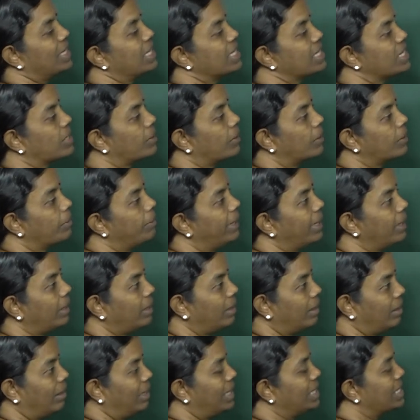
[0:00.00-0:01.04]
it's going to
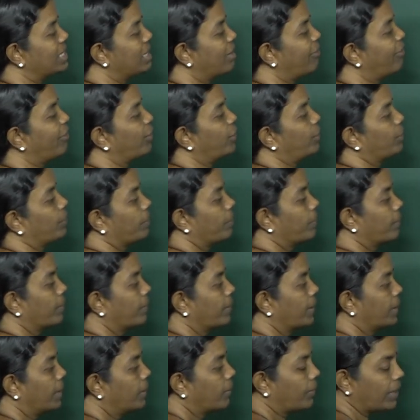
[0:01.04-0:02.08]
be easy for you.
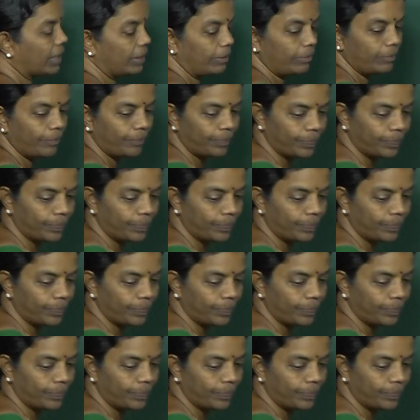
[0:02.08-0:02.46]
Okay.